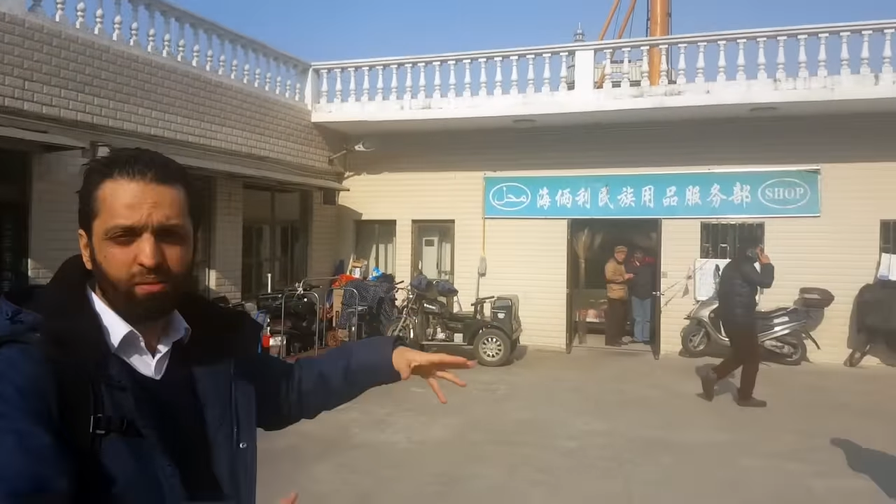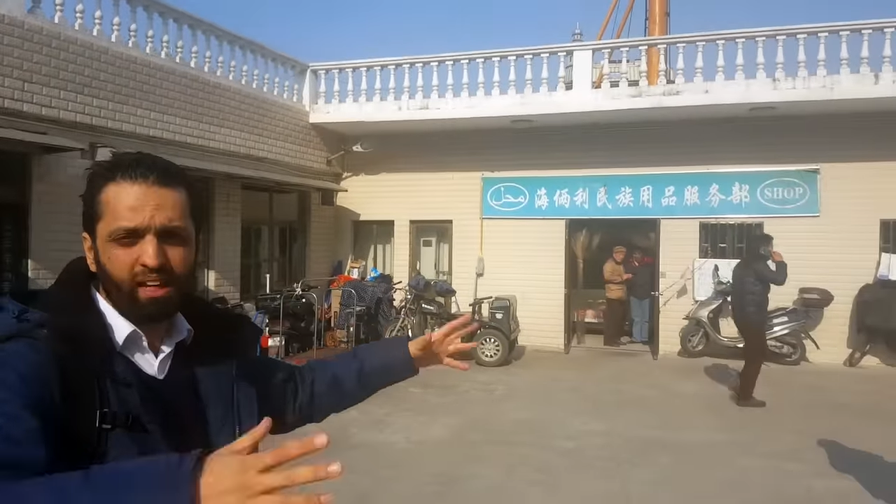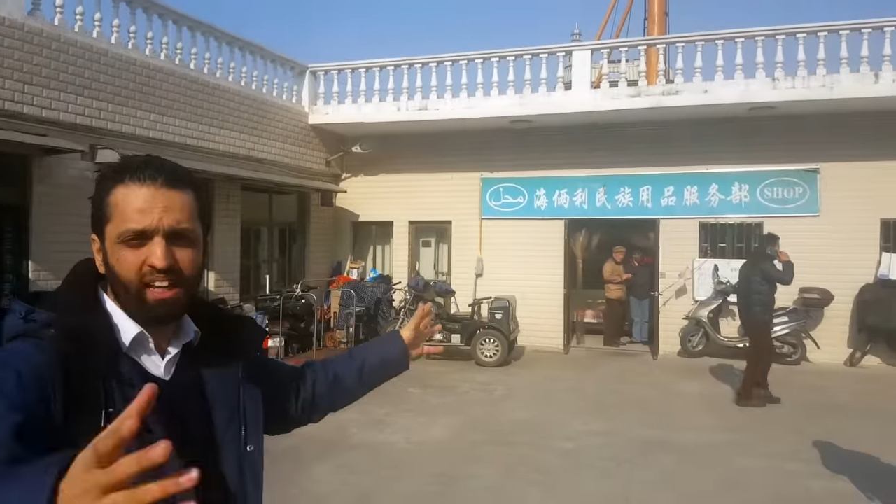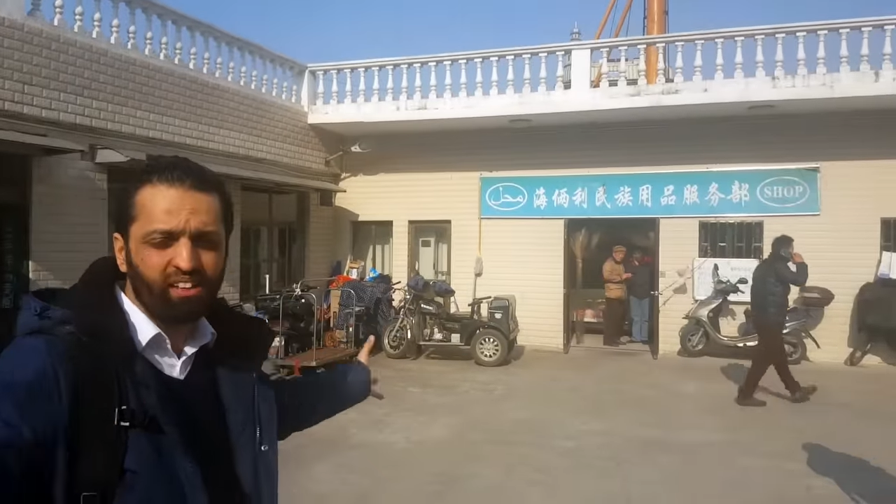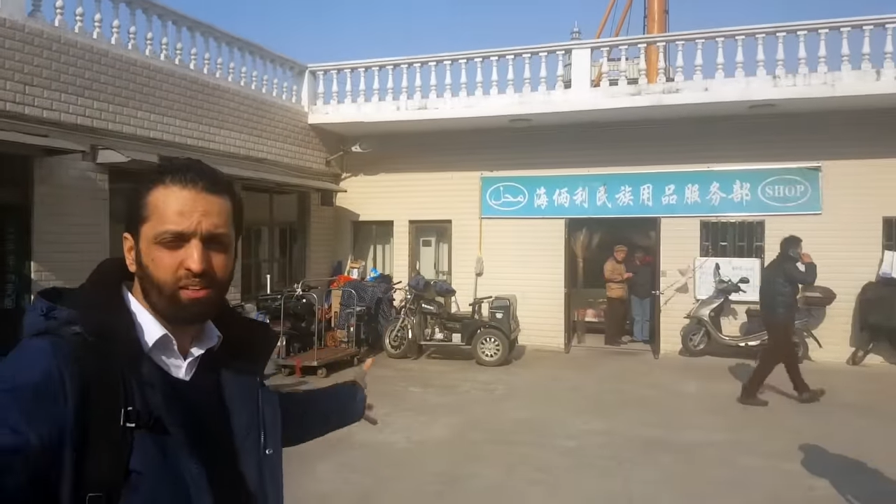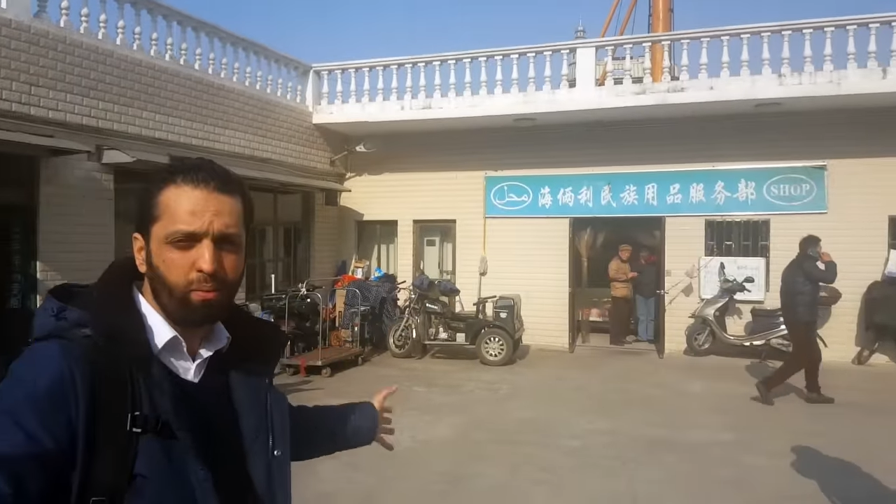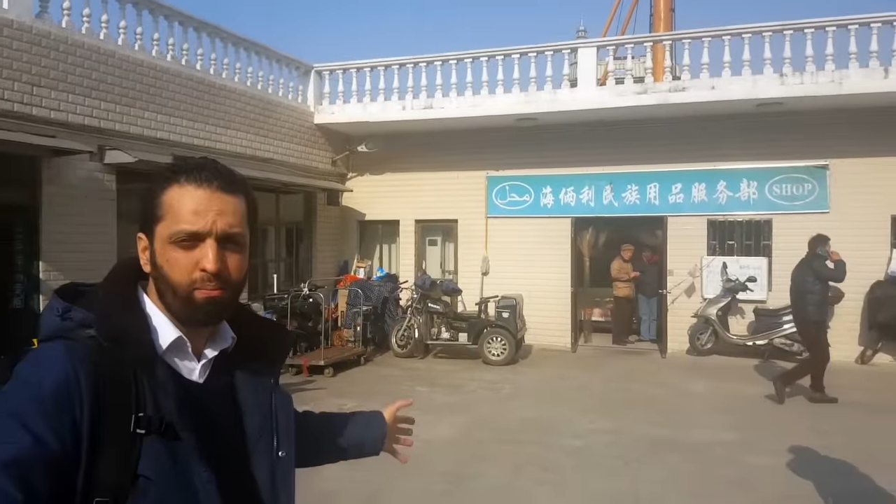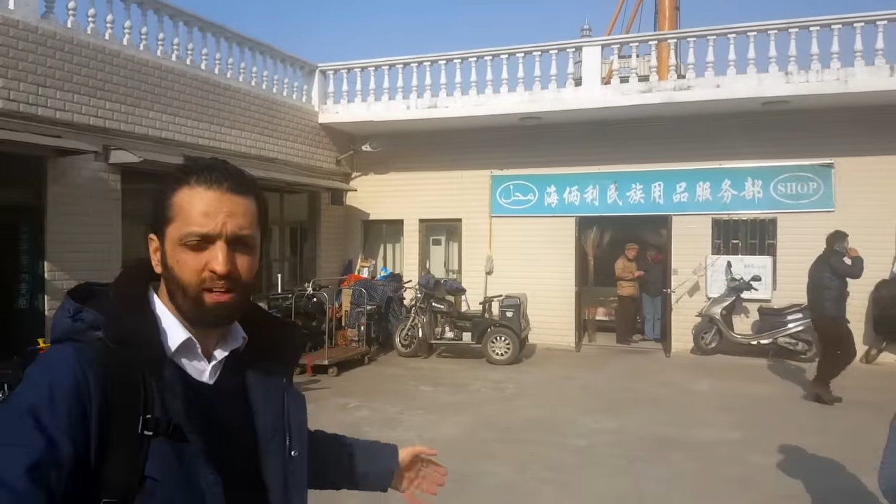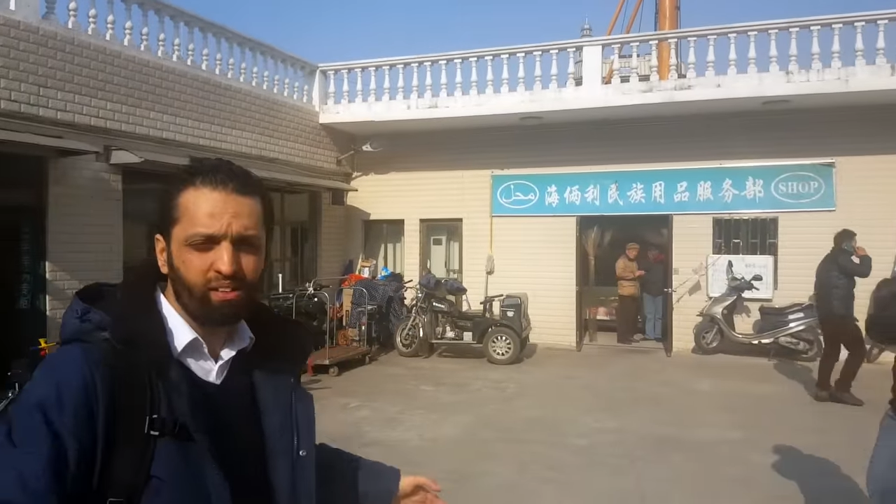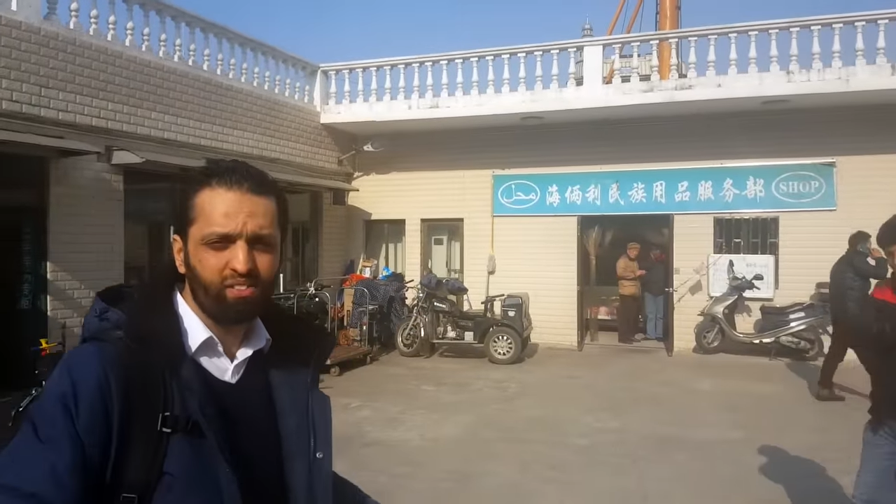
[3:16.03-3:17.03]
the main
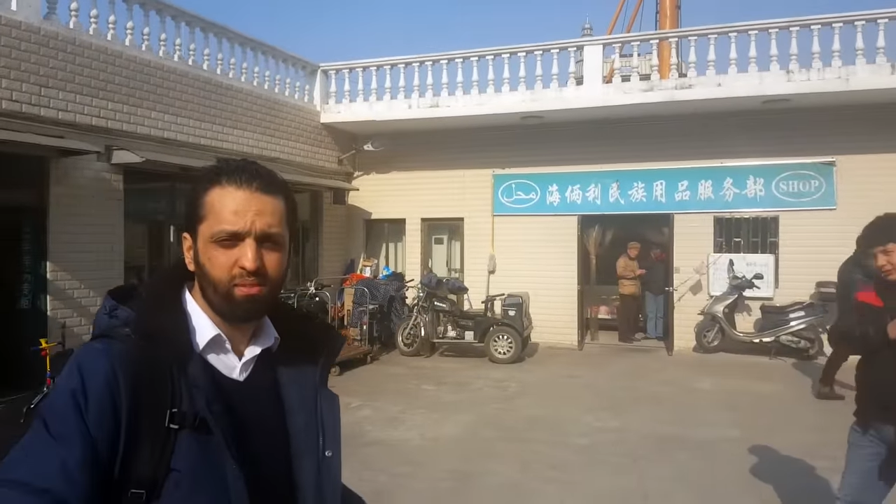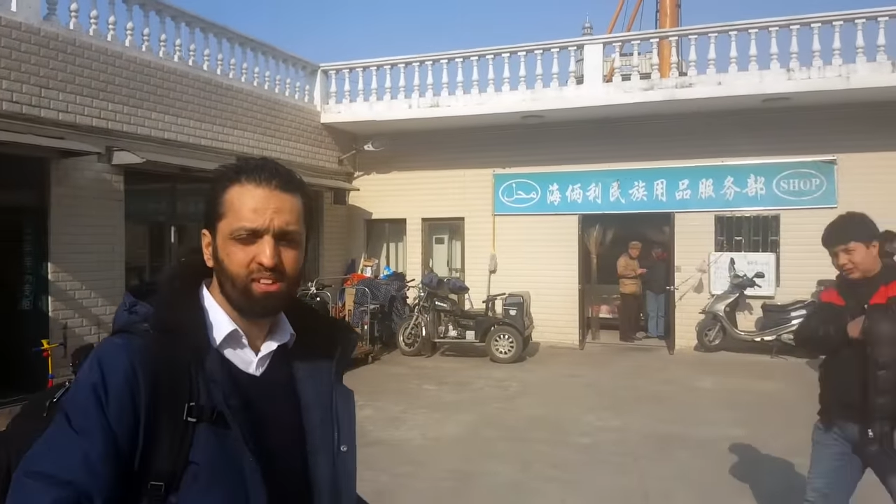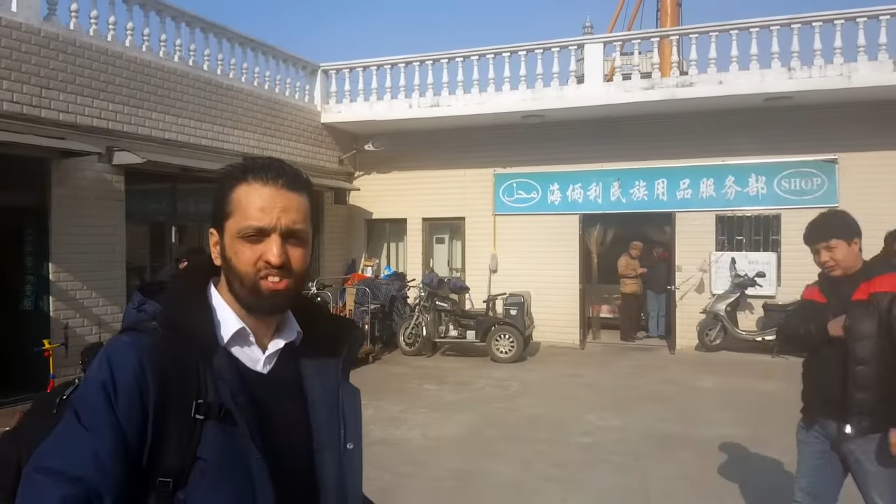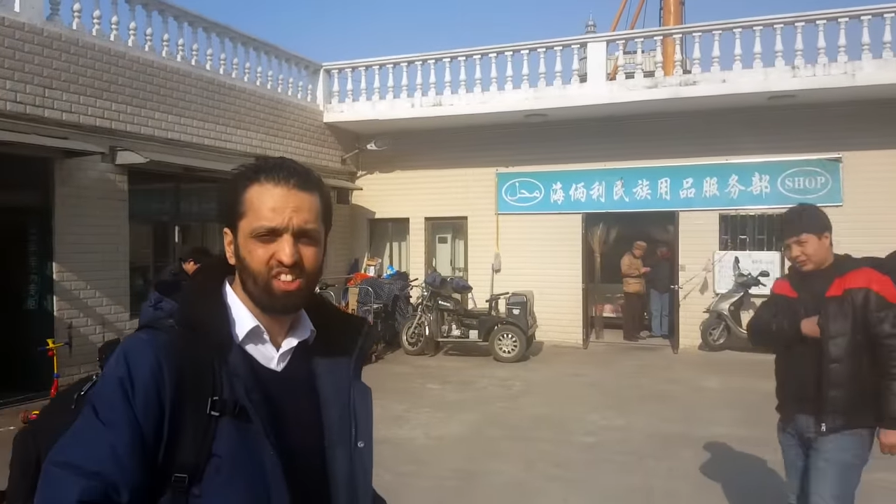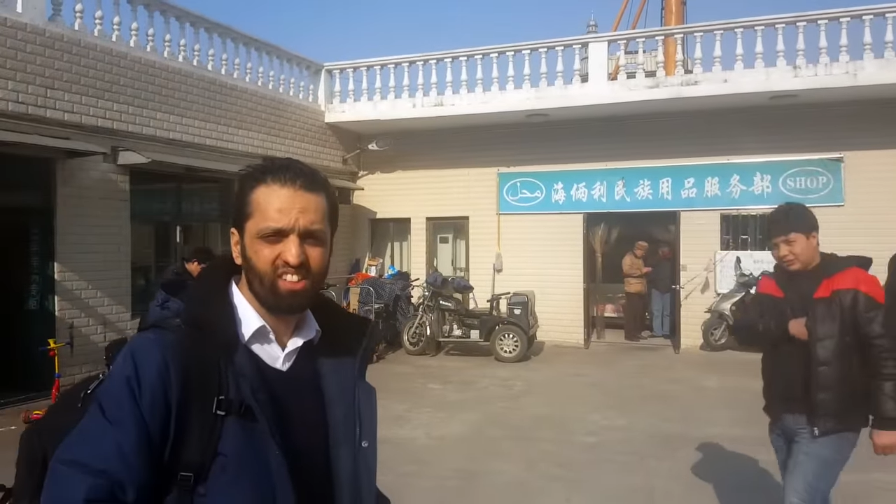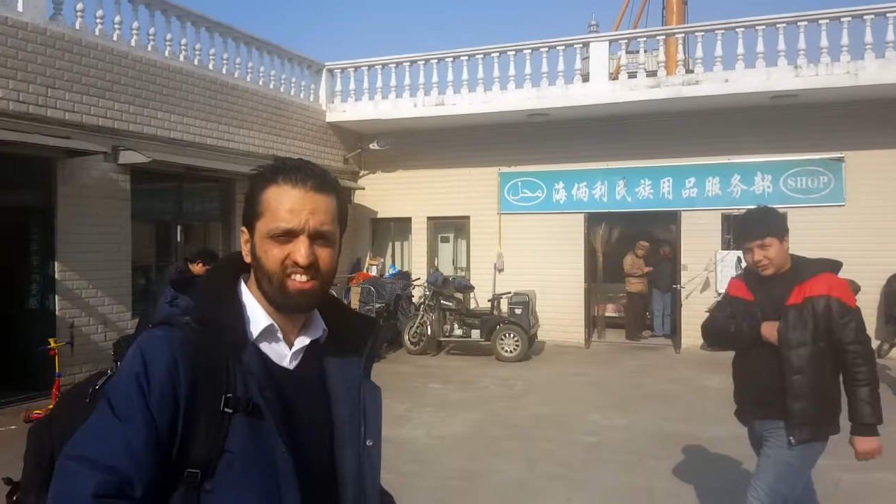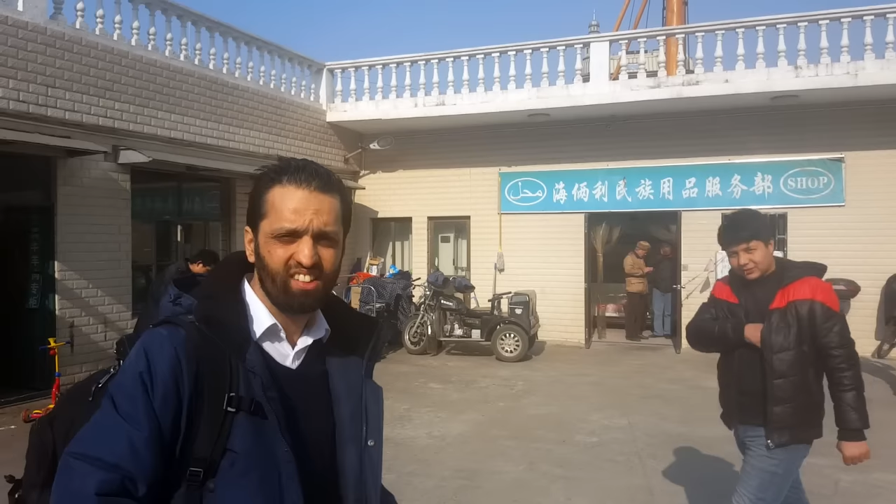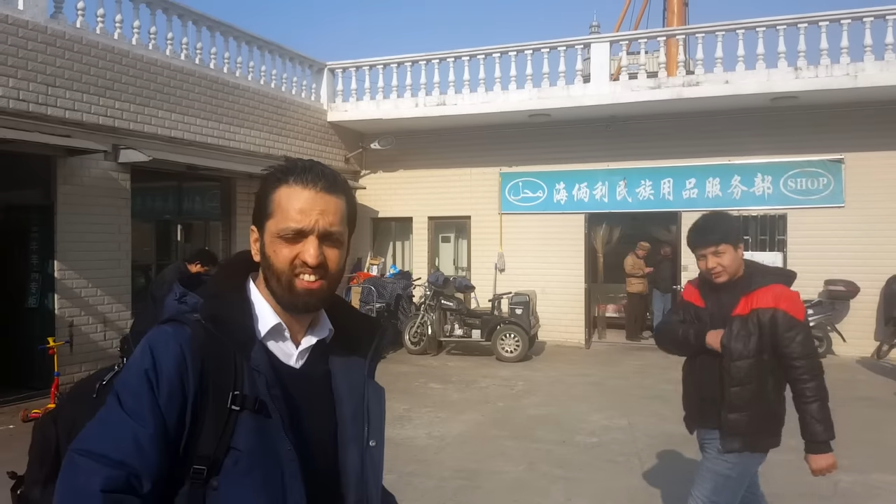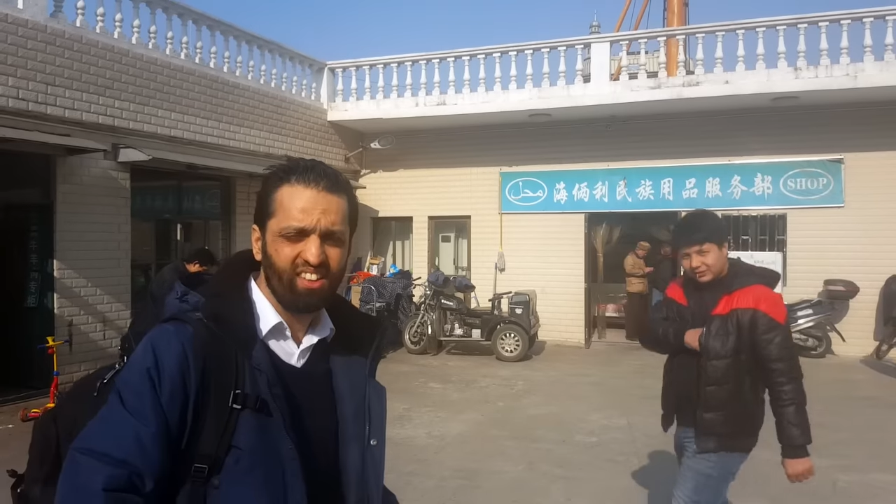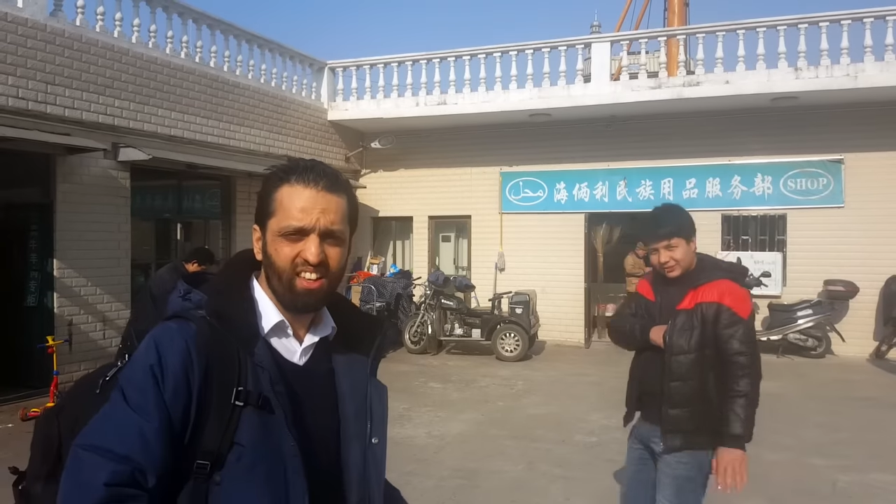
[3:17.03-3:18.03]
compound of the masjid,
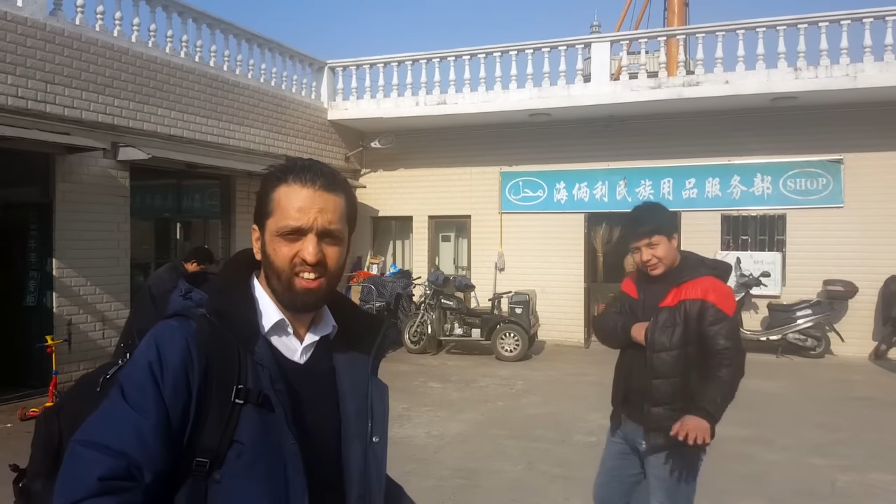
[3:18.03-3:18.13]
so